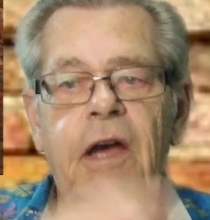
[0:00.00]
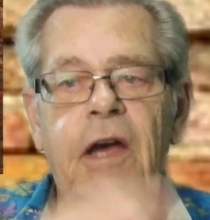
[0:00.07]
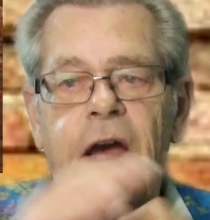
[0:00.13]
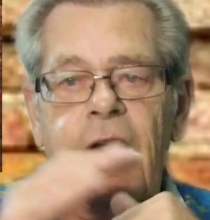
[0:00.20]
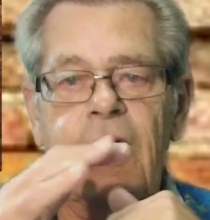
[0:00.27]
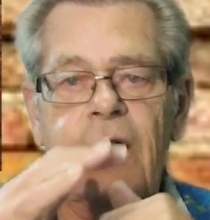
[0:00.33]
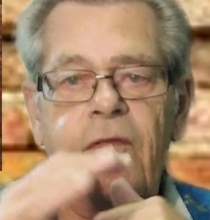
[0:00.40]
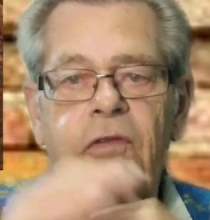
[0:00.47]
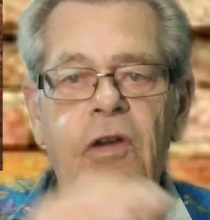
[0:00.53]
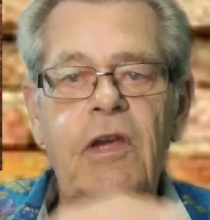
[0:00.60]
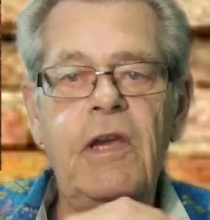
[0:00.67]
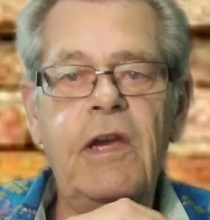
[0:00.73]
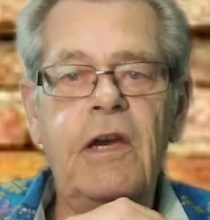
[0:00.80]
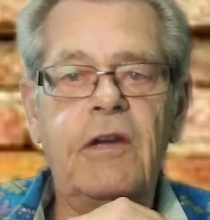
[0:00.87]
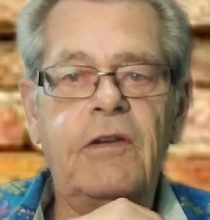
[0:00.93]
and every
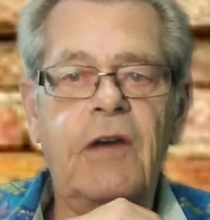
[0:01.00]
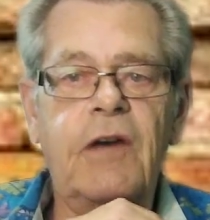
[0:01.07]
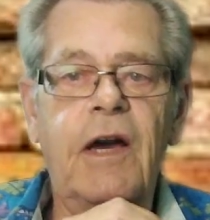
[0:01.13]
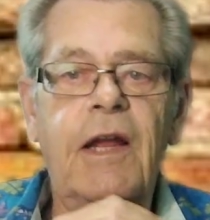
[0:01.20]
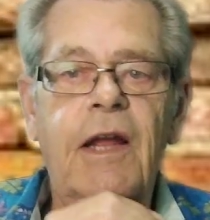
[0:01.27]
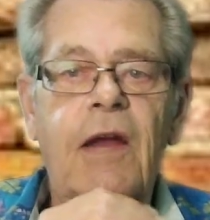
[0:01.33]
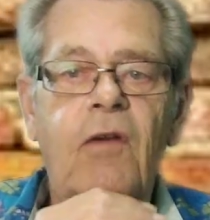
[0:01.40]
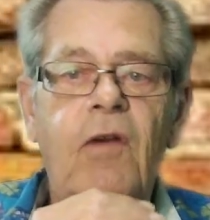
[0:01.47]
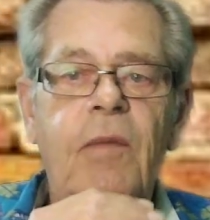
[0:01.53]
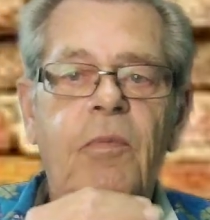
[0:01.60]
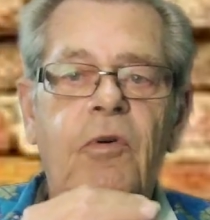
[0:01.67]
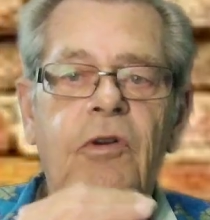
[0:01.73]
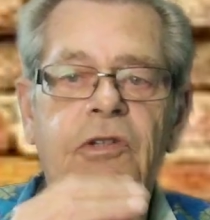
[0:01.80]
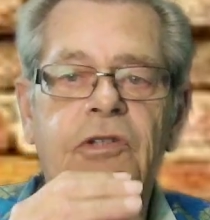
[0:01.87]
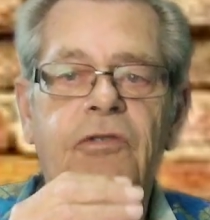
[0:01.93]
year Thailand
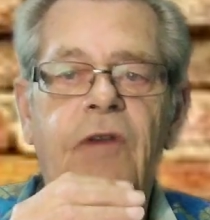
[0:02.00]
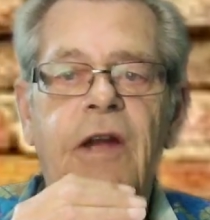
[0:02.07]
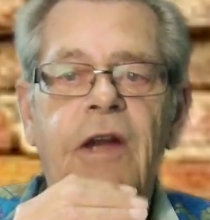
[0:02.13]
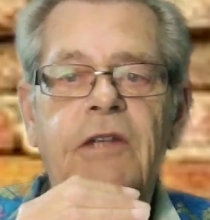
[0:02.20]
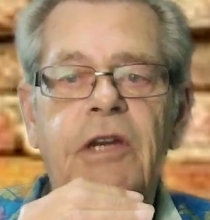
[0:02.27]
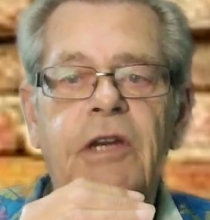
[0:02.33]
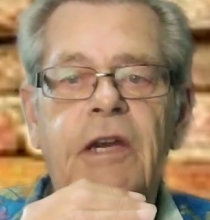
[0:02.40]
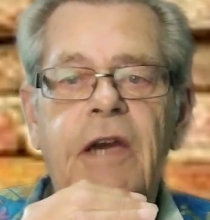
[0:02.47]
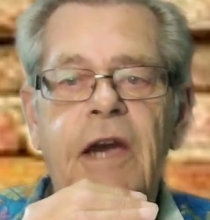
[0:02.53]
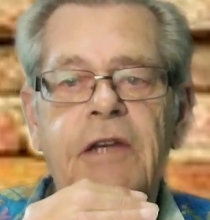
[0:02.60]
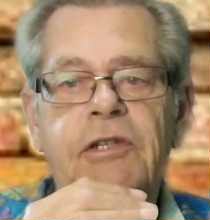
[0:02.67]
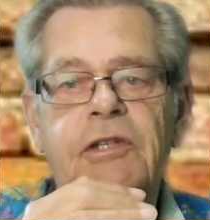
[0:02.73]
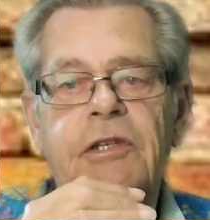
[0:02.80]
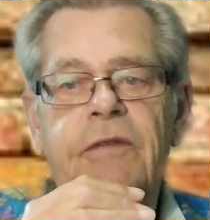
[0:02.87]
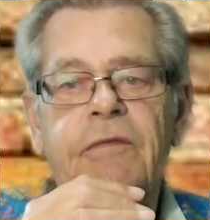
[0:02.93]
reports tragic
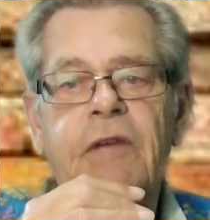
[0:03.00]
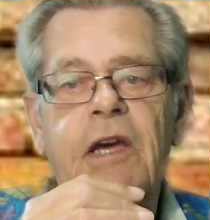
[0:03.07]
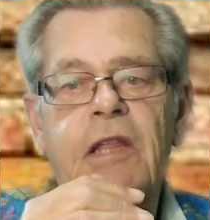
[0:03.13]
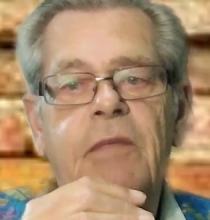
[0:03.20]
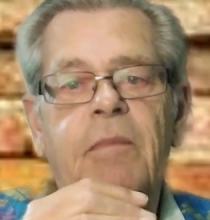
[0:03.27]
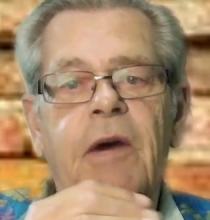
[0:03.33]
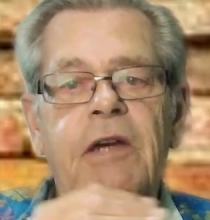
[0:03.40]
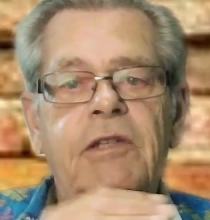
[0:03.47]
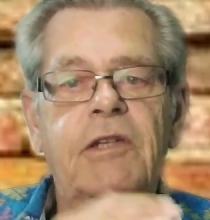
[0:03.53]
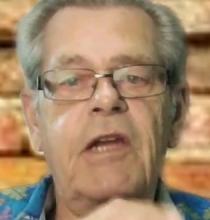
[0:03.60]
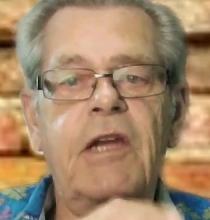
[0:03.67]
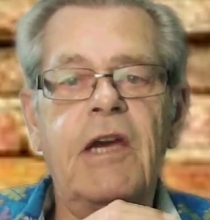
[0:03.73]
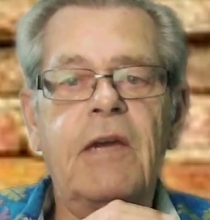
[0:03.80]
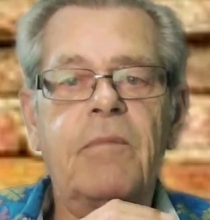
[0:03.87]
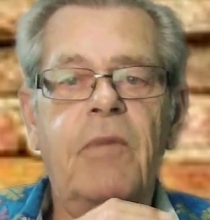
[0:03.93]
cases of death by
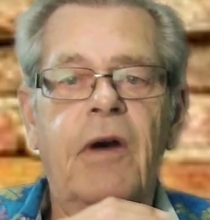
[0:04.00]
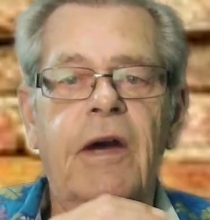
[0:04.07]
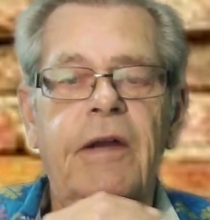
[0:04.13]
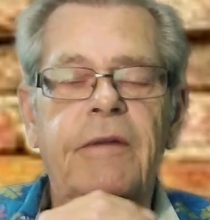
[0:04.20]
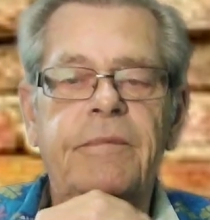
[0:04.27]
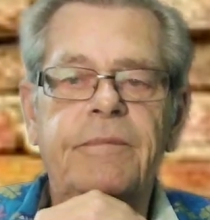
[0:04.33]
snake bite.